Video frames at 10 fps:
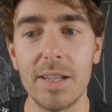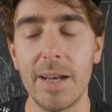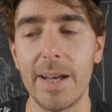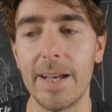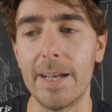
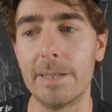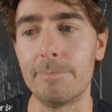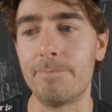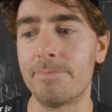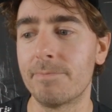
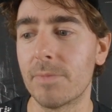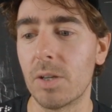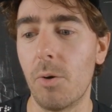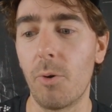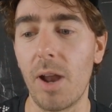
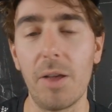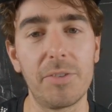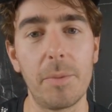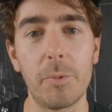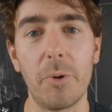or
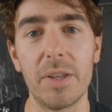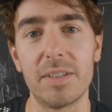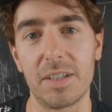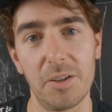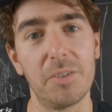else I'm going
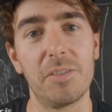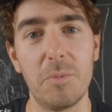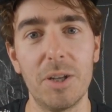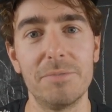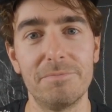to kill
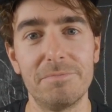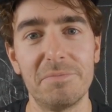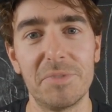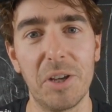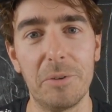someone.
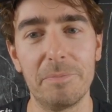So,